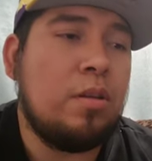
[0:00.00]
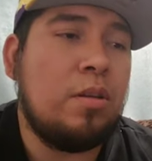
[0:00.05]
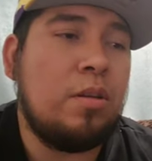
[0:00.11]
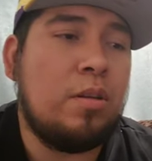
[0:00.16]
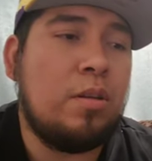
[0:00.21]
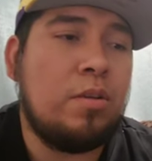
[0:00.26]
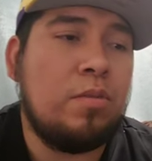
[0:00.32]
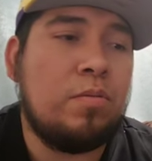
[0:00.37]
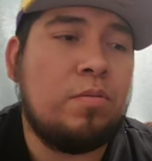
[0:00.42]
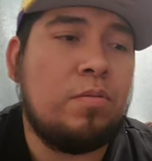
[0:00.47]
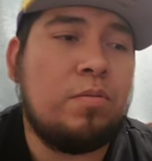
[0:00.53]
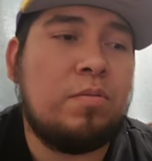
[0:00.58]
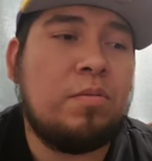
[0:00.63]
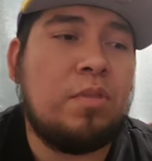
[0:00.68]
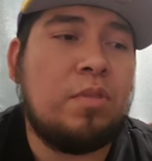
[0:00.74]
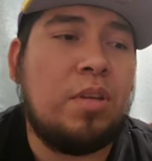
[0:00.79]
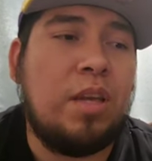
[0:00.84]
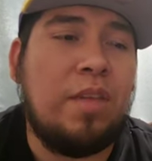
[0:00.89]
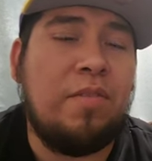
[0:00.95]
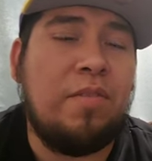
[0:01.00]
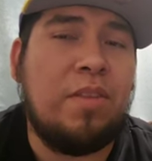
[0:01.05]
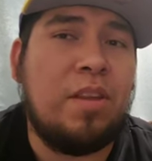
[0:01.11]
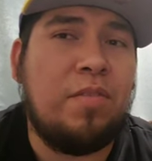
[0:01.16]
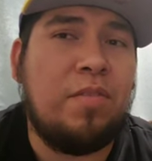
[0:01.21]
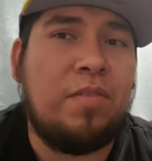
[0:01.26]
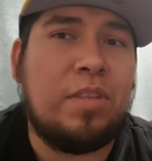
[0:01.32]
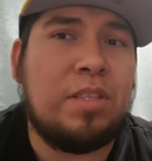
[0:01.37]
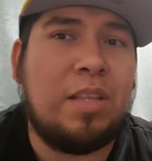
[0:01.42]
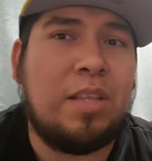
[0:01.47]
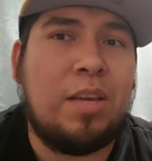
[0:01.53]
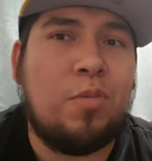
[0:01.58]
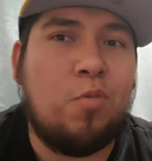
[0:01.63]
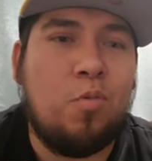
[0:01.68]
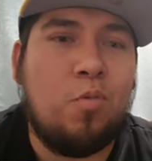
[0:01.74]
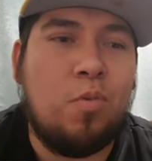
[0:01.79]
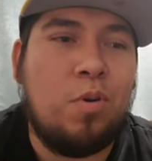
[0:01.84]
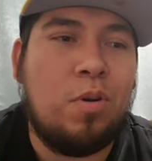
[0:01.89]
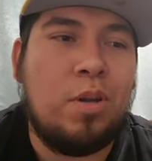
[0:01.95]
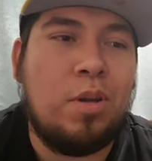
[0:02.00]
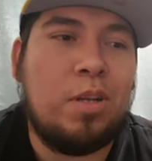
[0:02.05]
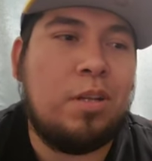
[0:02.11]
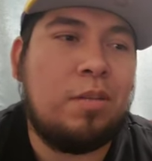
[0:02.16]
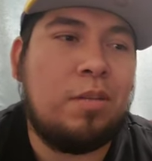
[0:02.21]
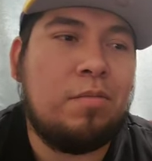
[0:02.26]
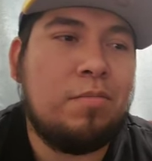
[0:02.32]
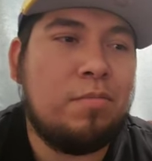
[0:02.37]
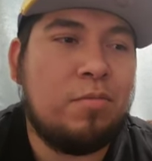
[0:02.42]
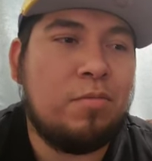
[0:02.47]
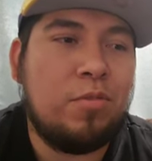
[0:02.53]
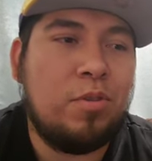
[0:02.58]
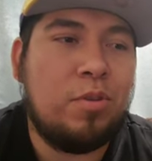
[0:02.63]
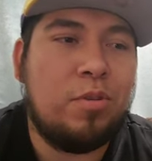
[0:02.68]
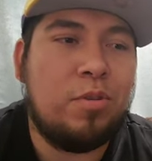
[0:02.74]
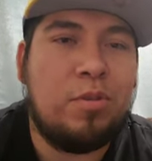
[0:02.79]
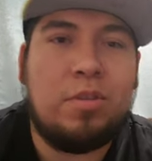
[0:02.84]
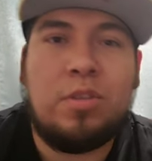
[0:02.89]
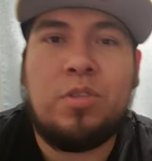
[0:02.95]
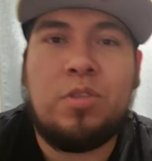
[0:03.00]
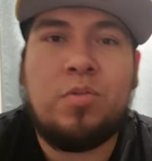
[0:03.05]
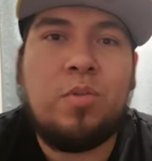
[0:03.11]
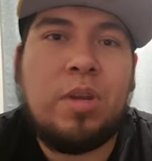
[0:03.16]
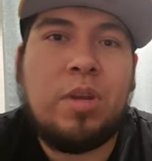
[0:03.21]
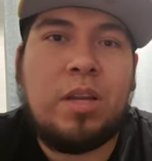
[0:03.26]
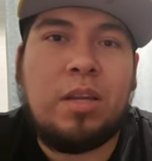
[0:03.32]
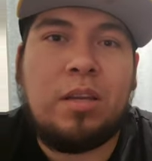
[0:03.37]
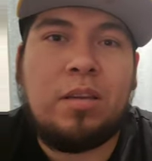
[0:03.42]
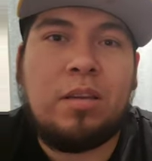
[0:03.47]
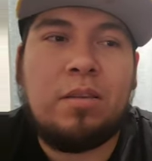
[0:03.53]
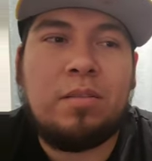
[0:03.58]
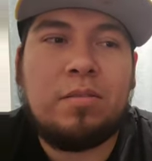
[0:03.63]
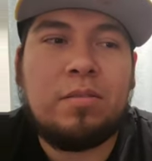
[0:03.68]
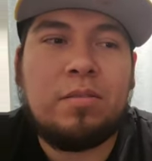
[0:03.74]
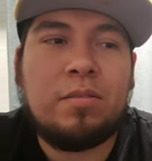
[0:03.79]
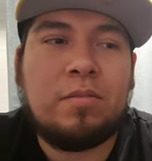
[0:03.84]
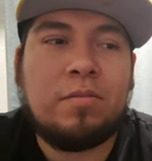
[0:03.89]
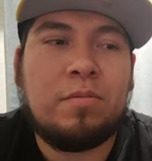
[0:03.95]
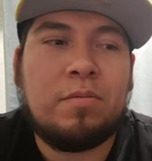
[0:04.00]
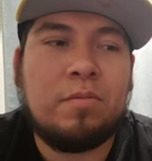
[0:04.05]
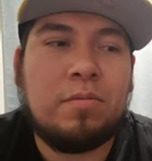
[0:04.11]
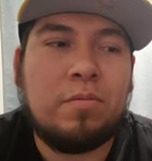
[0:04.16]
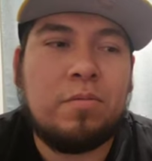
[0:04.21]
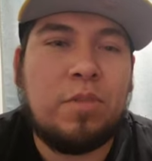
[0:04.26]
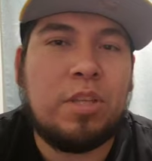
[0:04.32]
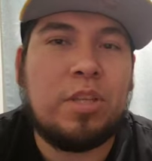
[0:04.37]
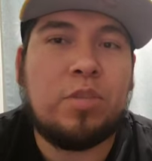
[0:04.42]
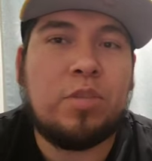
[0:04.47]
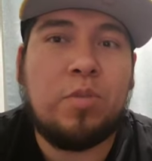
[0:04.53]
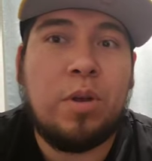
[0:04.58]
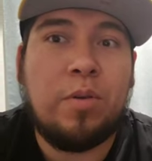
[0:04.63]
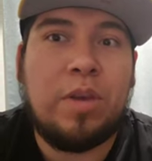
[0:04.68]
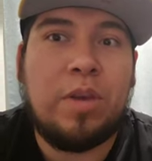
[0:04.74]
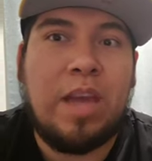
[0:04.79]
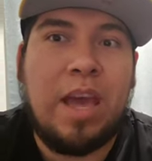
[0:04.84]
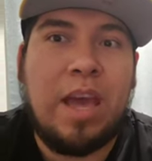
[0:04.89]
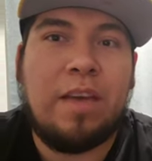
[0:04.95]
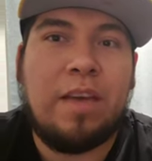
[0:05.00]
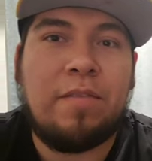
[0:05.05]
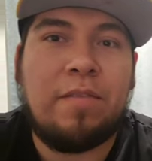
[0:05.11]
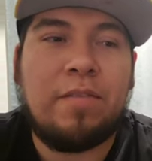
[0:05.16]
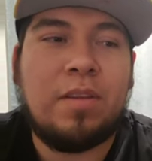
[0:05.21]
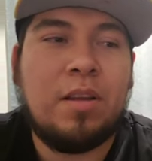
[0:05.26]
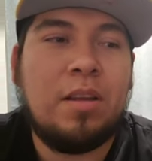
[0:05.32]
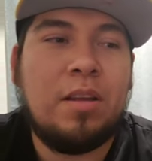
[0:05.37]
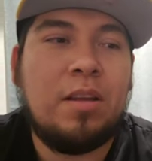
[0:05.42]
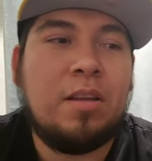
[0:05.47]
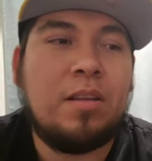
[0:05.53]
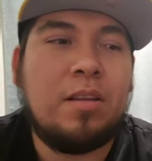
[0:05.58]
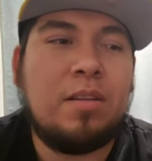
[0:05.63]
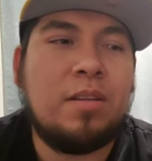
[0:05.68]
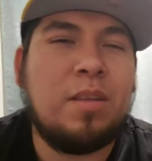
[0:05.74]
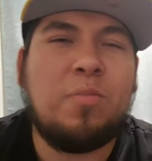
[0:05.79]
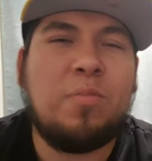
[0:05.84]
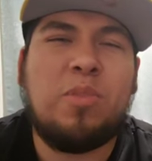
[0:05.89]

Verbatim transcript: You know, even if it's like one to 20, which is what we have.